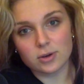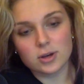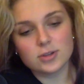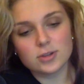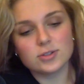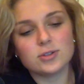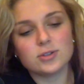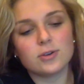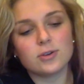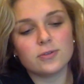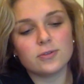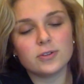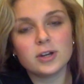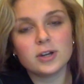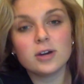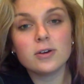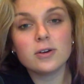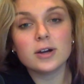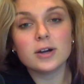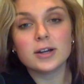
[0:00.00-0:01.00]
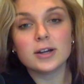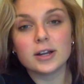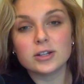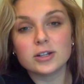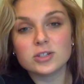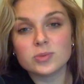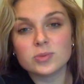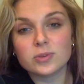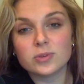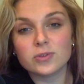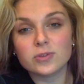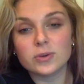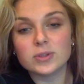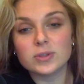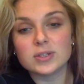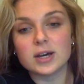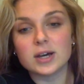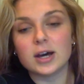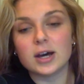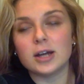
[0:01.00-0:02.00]
So for now, I kind of just want to
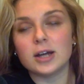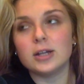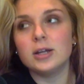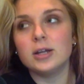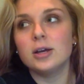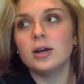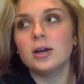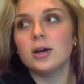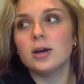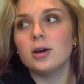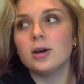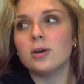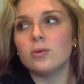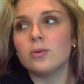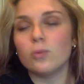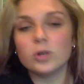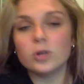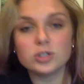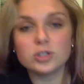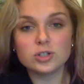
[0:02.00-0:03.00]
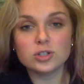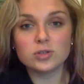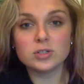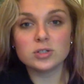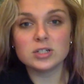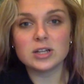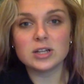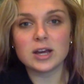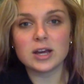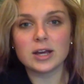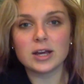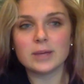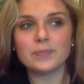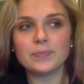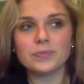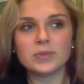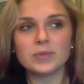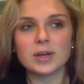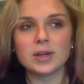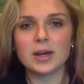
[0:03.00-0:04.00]
focus on what you're doing today
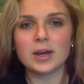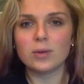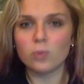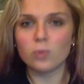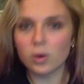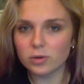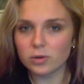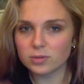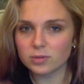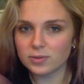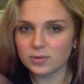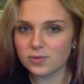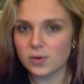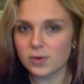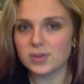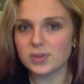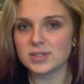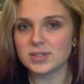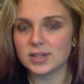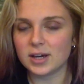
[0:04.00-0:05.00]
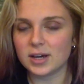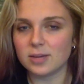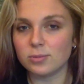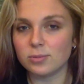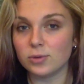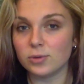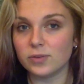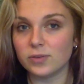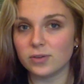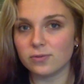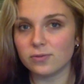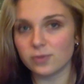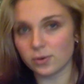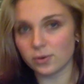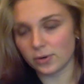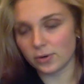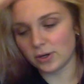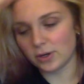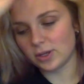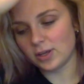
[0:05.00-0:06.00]
and what we're going to be focusing on moving
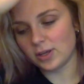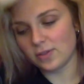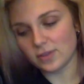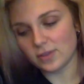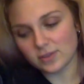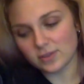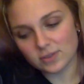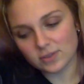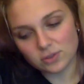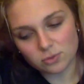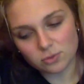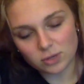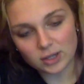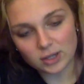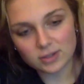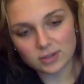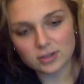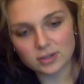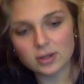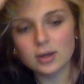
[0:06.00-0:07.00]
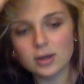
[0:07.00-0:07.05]
forward in this unit.